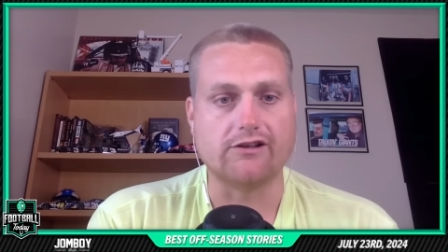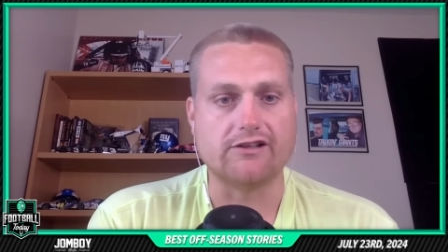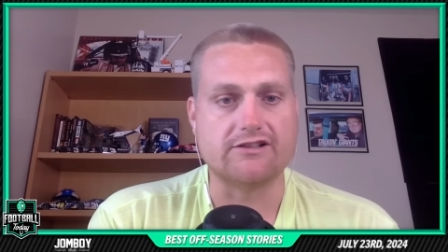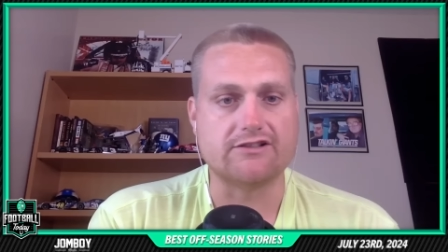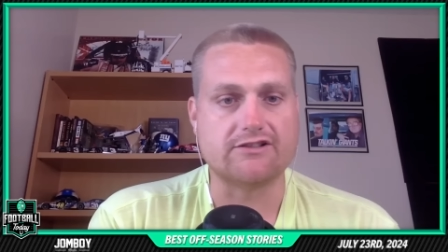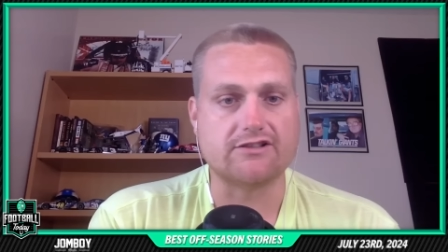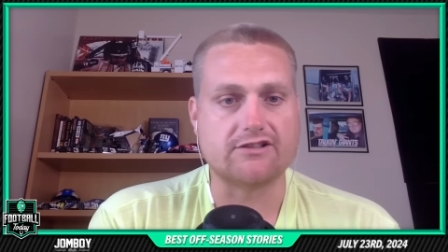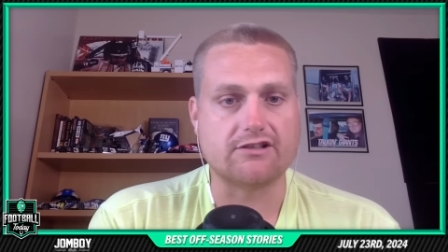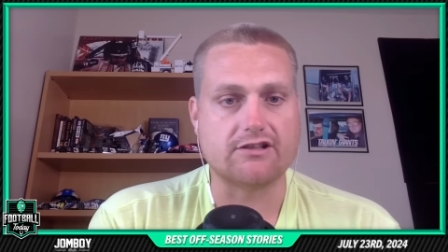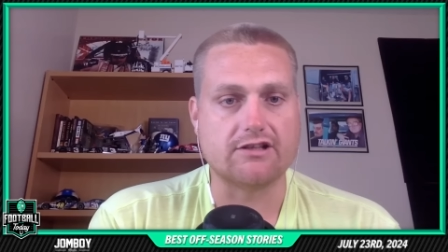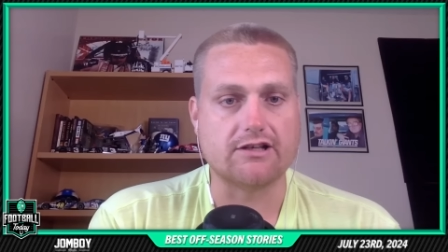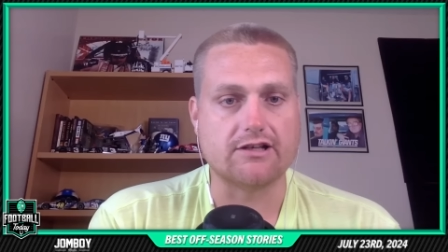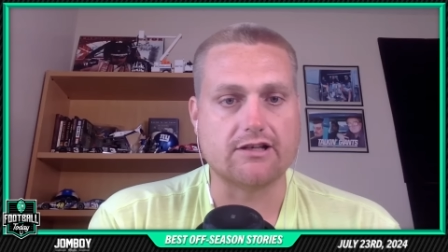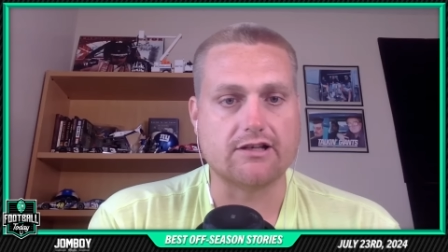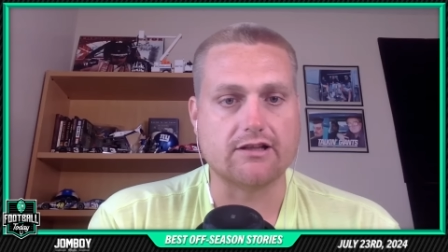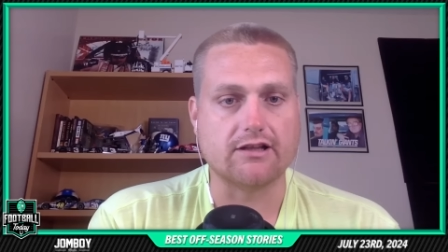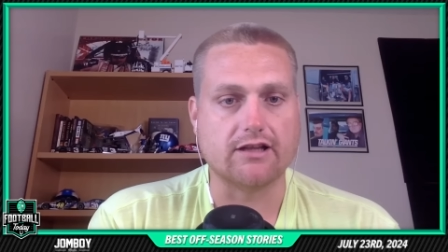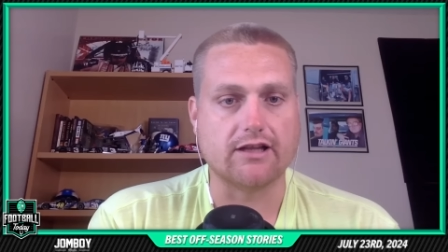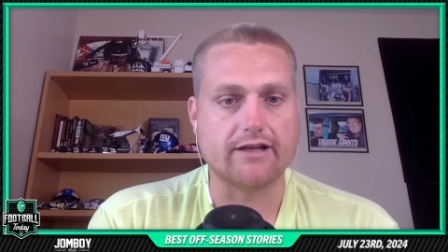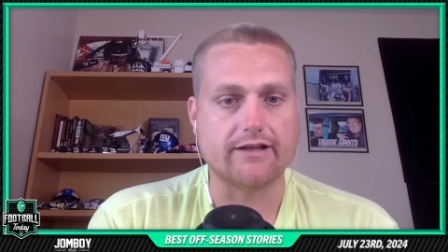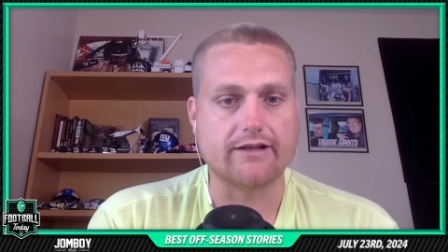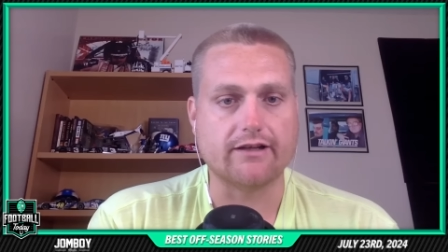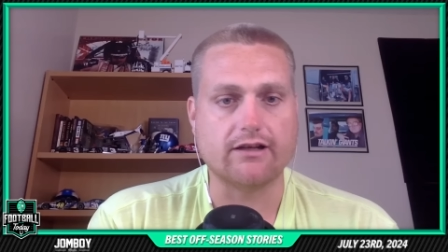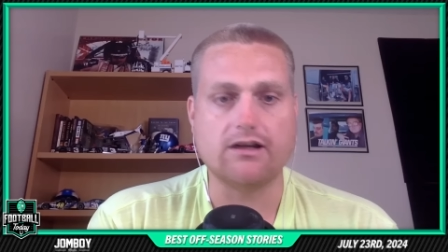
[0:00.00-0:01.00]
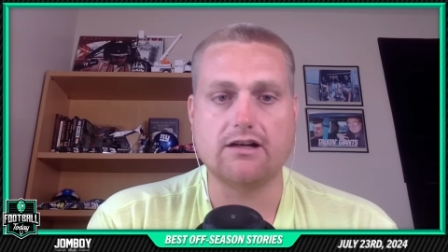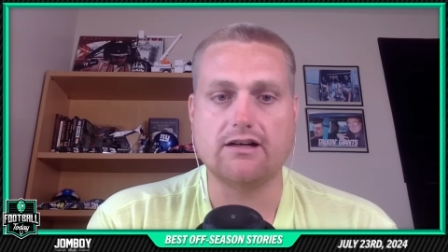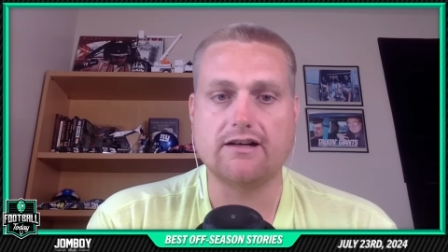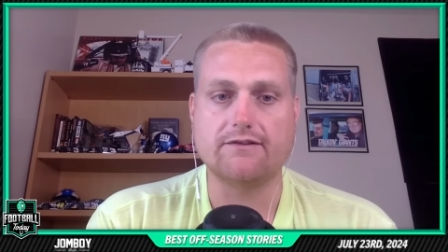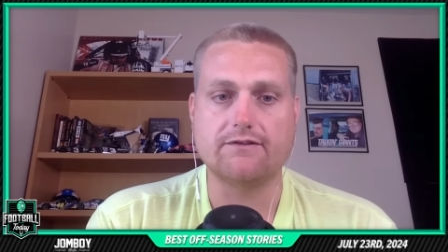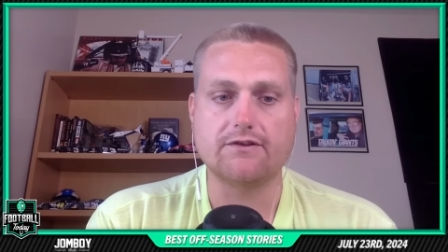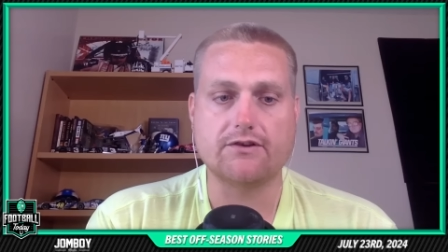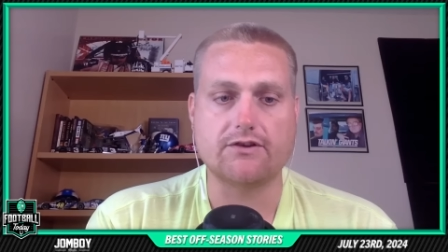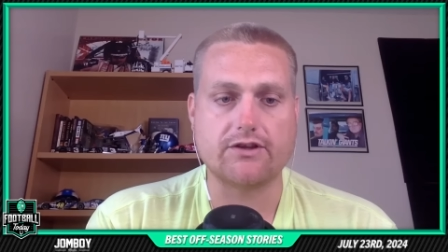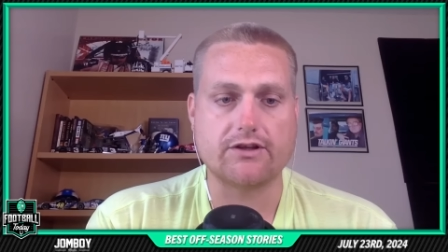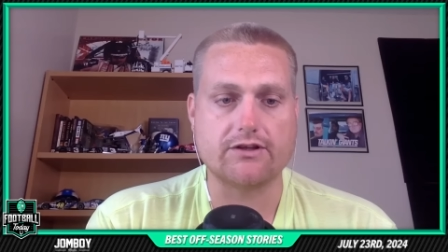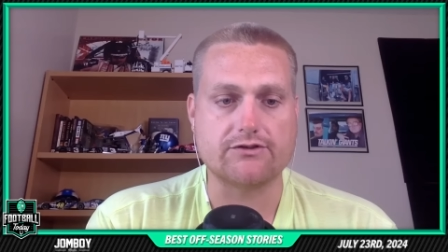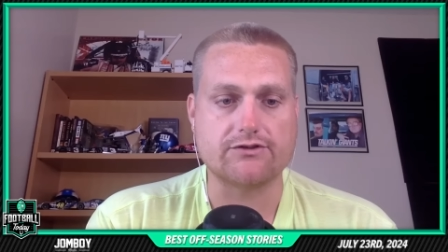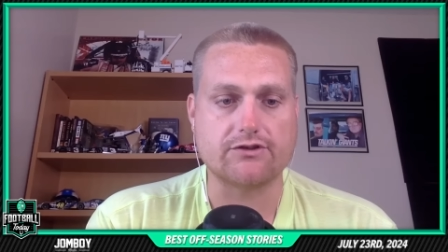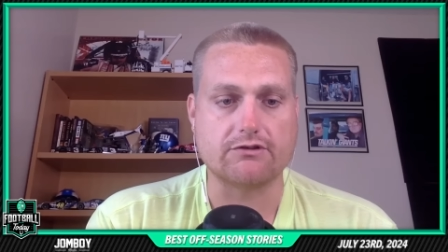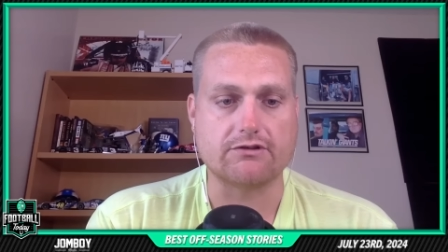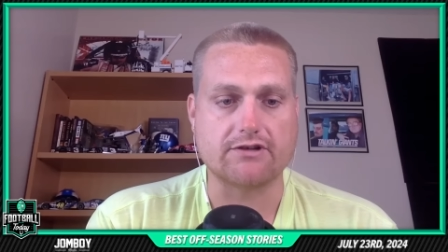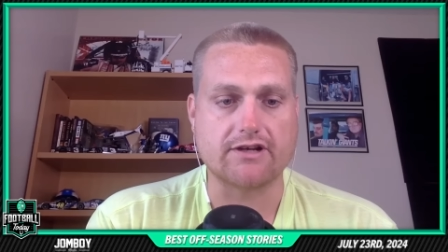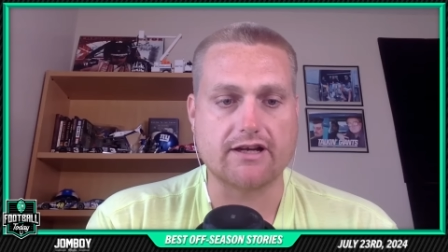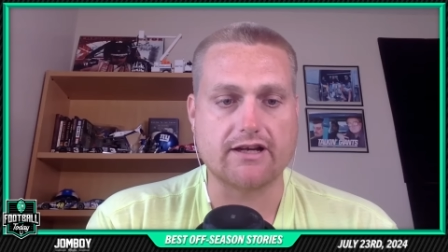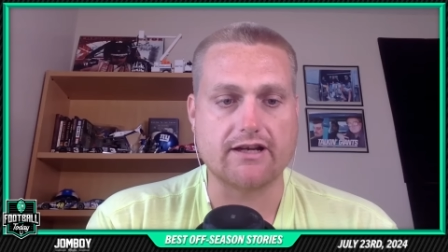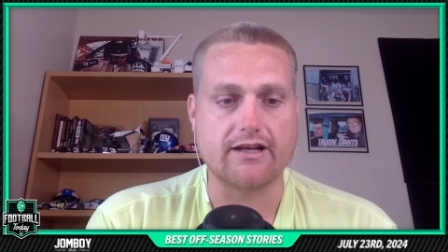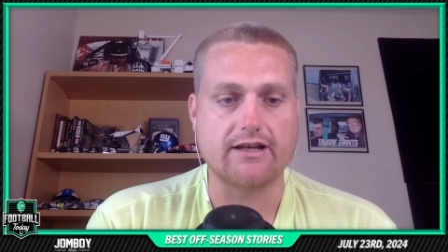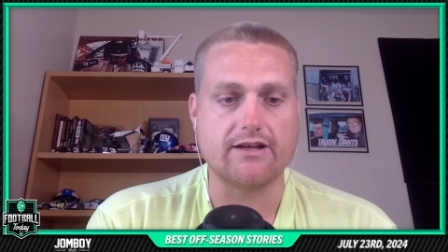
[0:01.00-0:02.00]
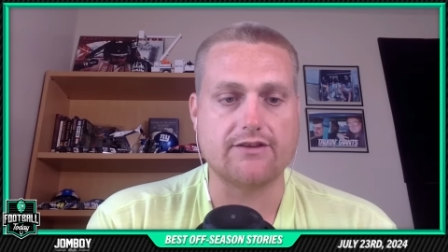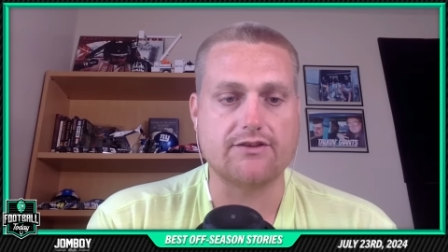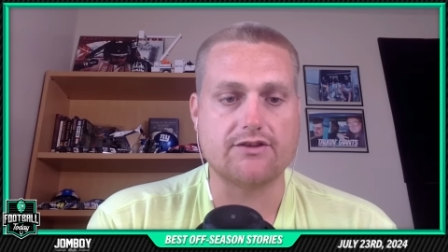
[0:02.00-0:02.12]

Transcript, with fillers: into the like, oh, everything's okay.